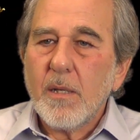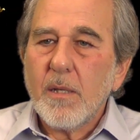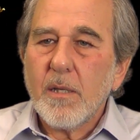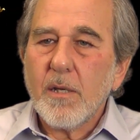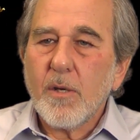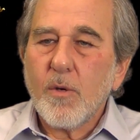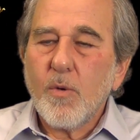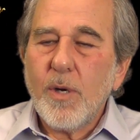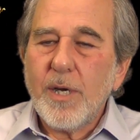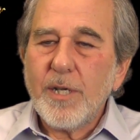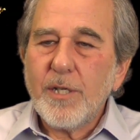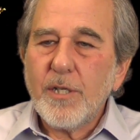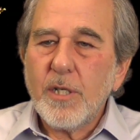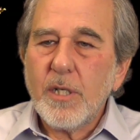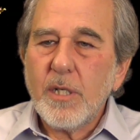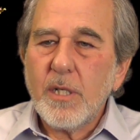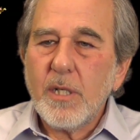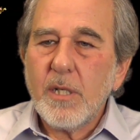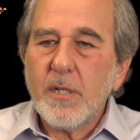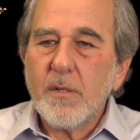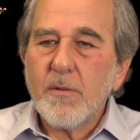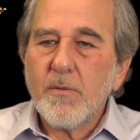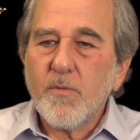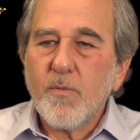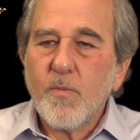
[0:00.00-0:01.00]
The question
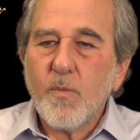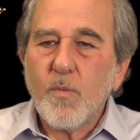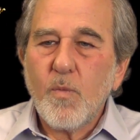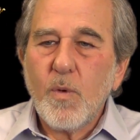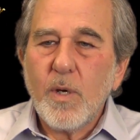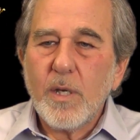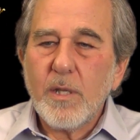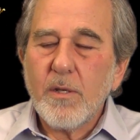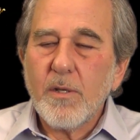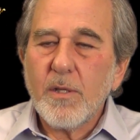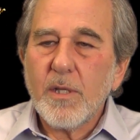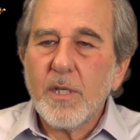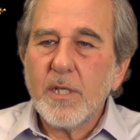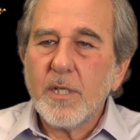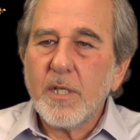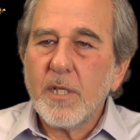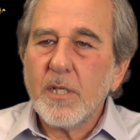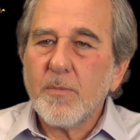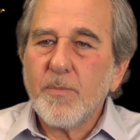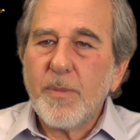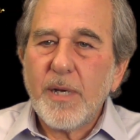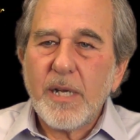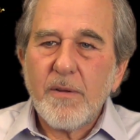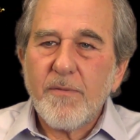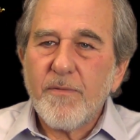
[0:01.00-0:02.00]
of whether this
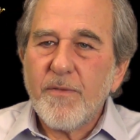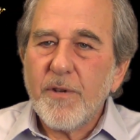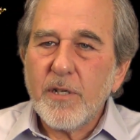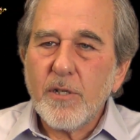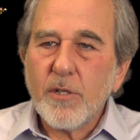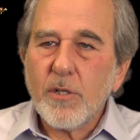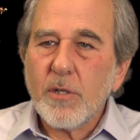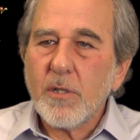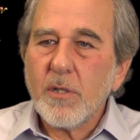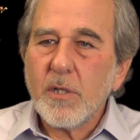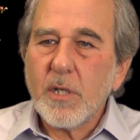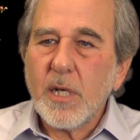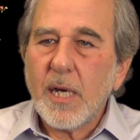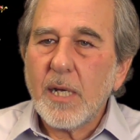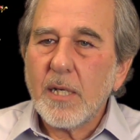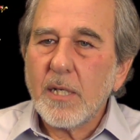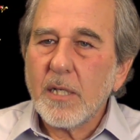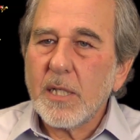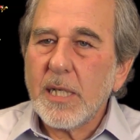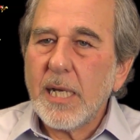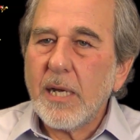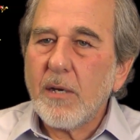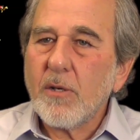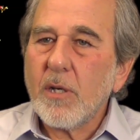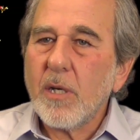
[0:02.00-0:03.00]
is beneficial or not
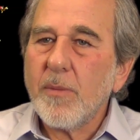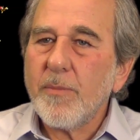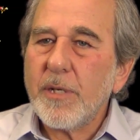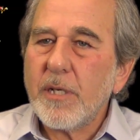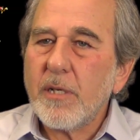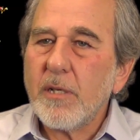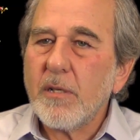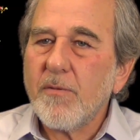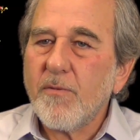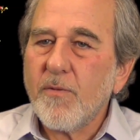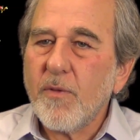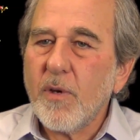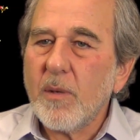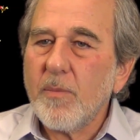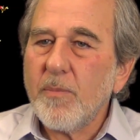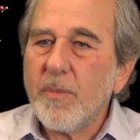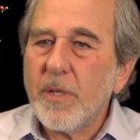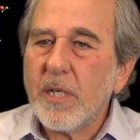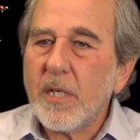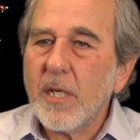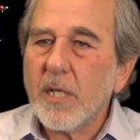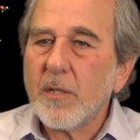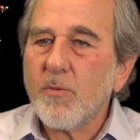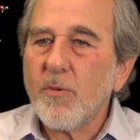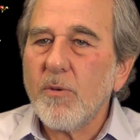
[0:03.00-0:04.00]
is now coming to the front
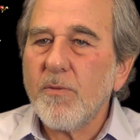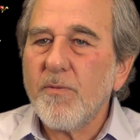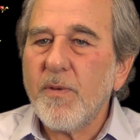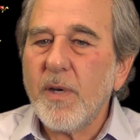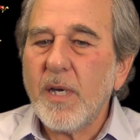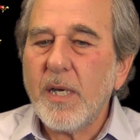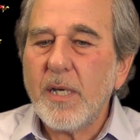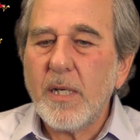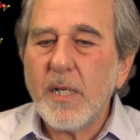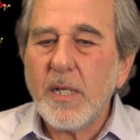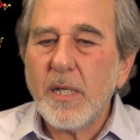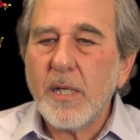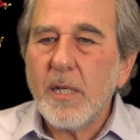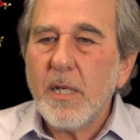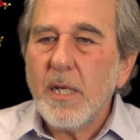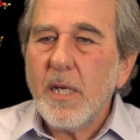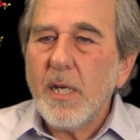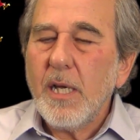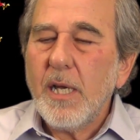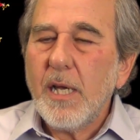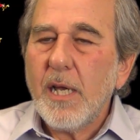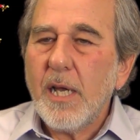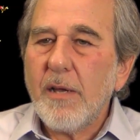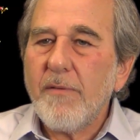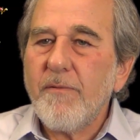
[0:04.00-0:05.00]
because we're finding
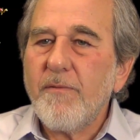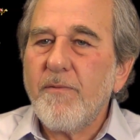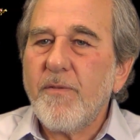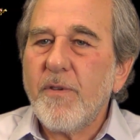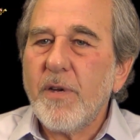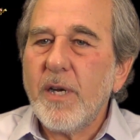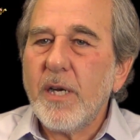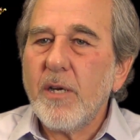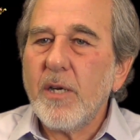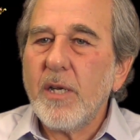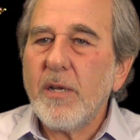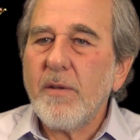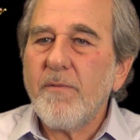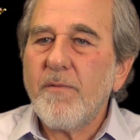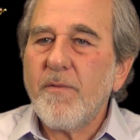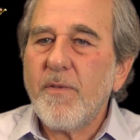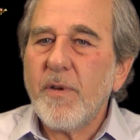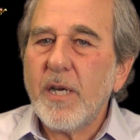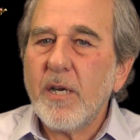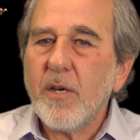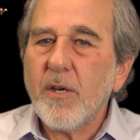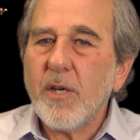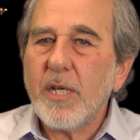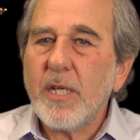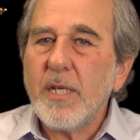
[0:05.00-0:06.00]
a very,
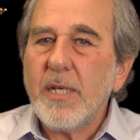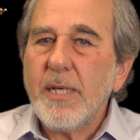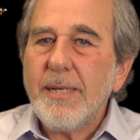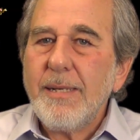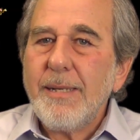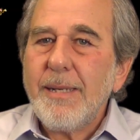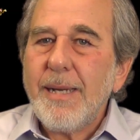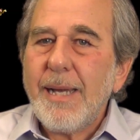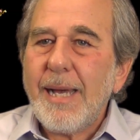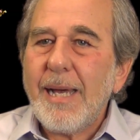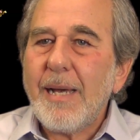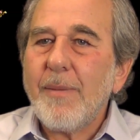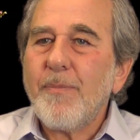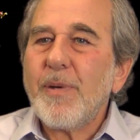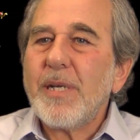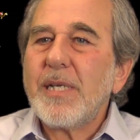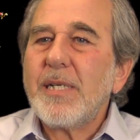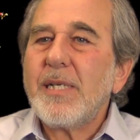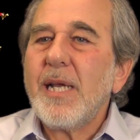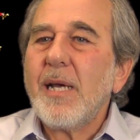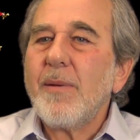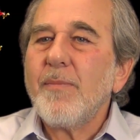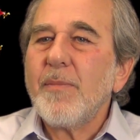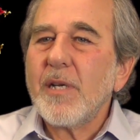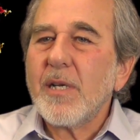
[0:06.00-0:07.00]
very
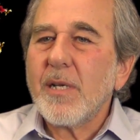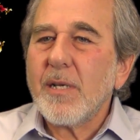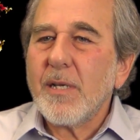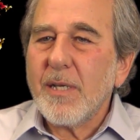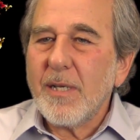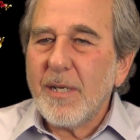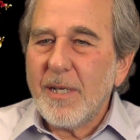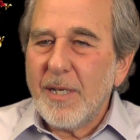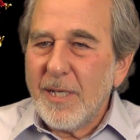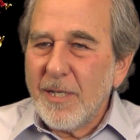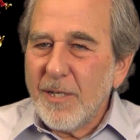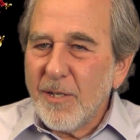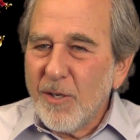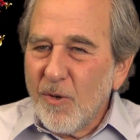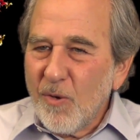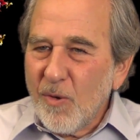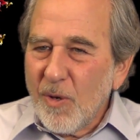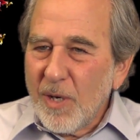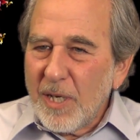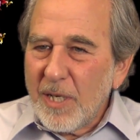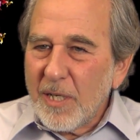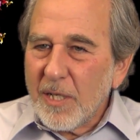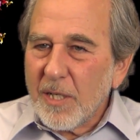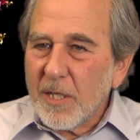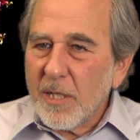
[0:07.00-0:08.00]
epidemic
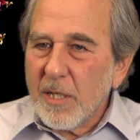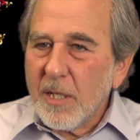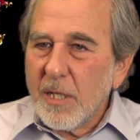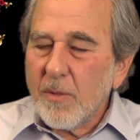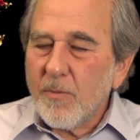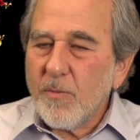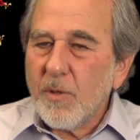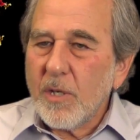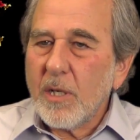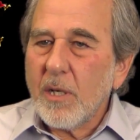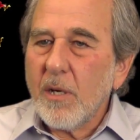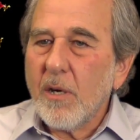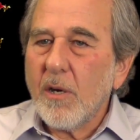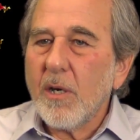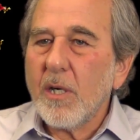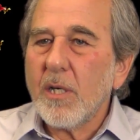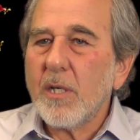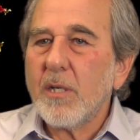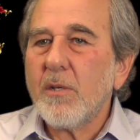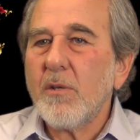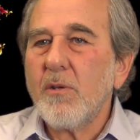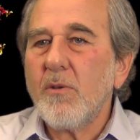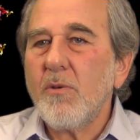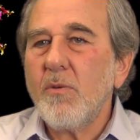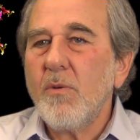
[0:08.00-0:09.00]
increase in
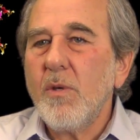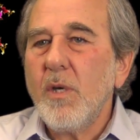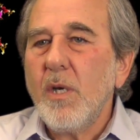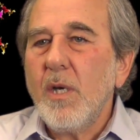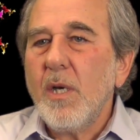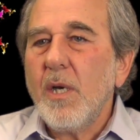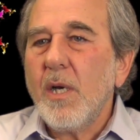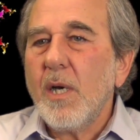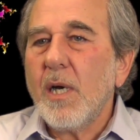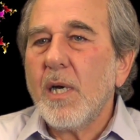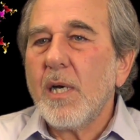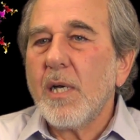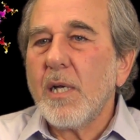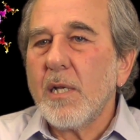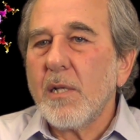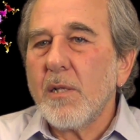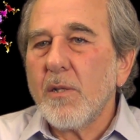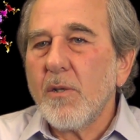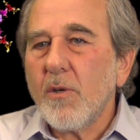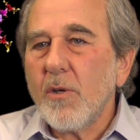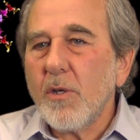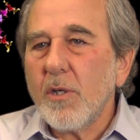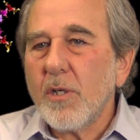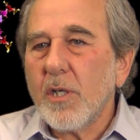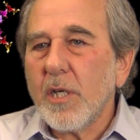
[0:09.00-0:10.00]
regard to uh,
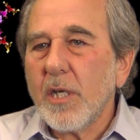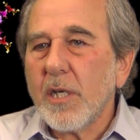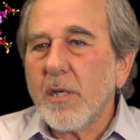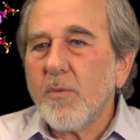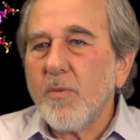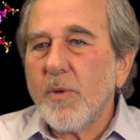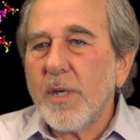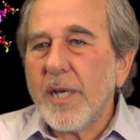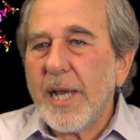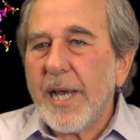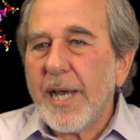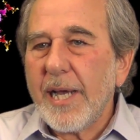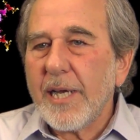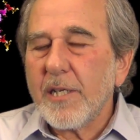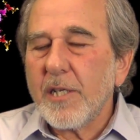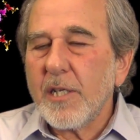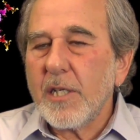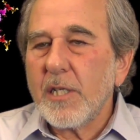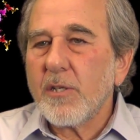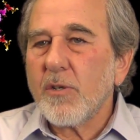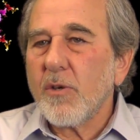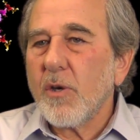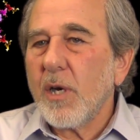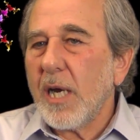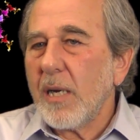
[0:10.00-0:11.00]
allergic
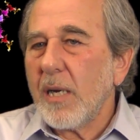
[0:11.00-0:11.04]
reactions or